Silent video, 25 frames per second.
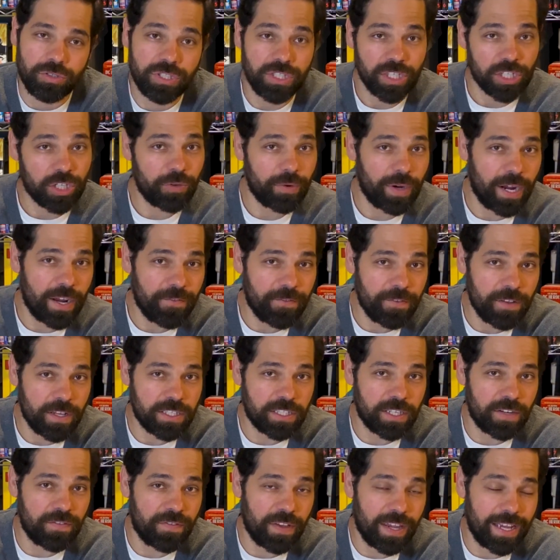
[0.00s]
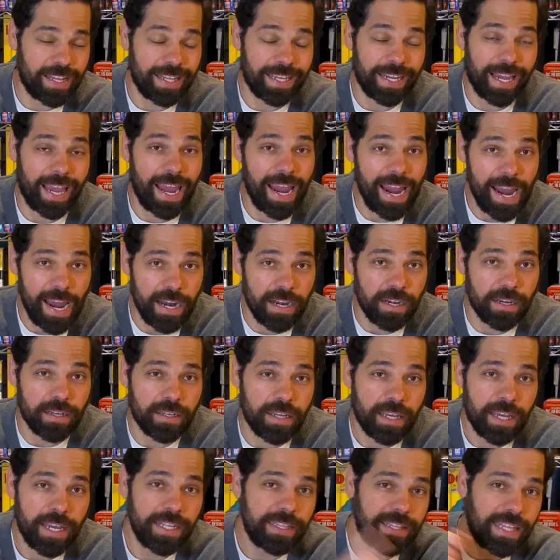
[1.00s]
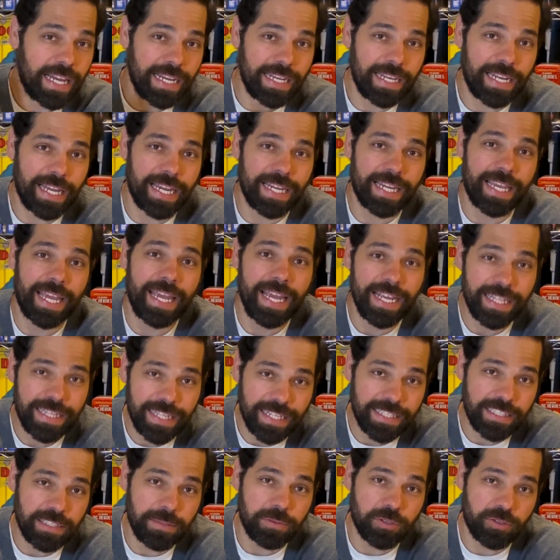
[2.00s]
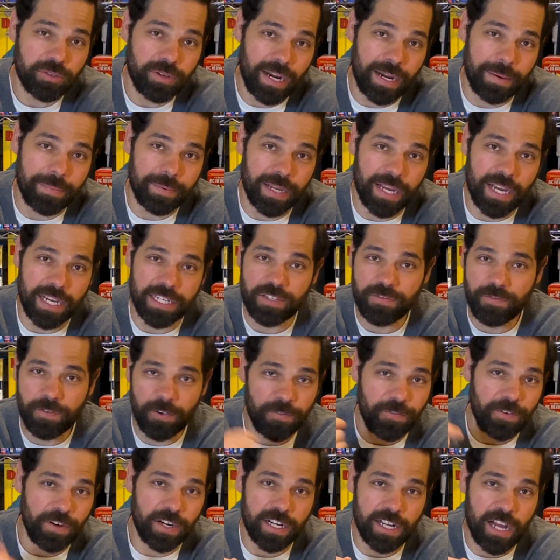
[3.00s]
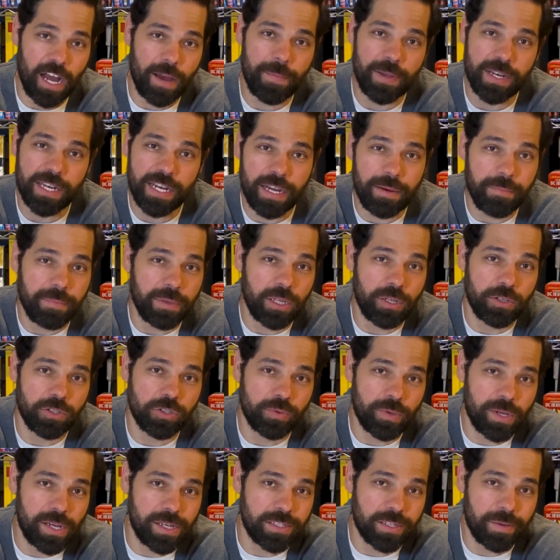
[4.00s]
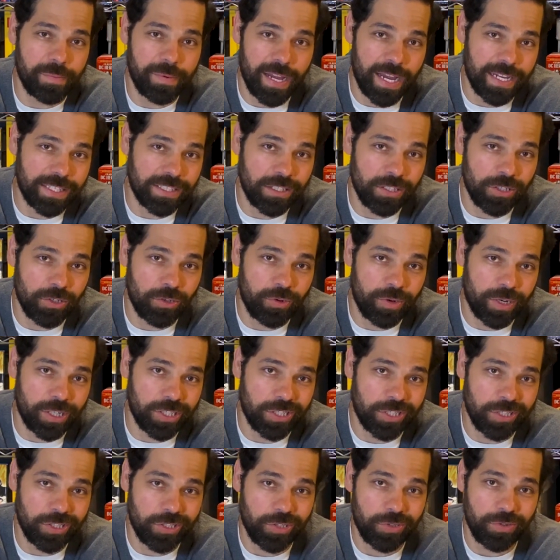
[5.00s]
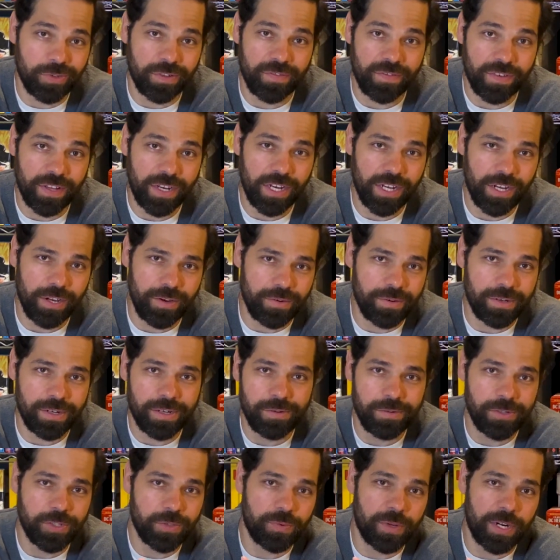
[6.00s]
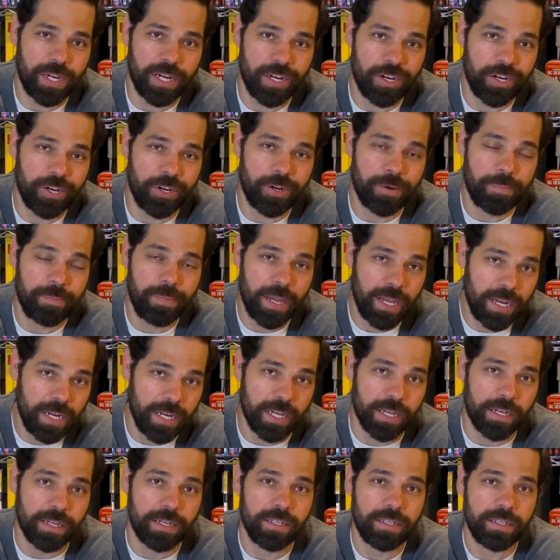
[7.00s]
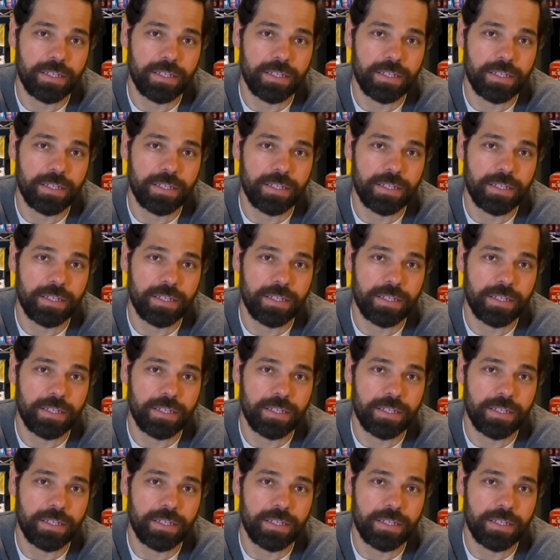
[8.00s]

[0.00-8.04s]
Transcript: stick around for this unveiling and hit that like, hit that subscribe, guys. Feel free to comment down below as well, as I'll be asking you questions through the video and I always want to hear your opinion.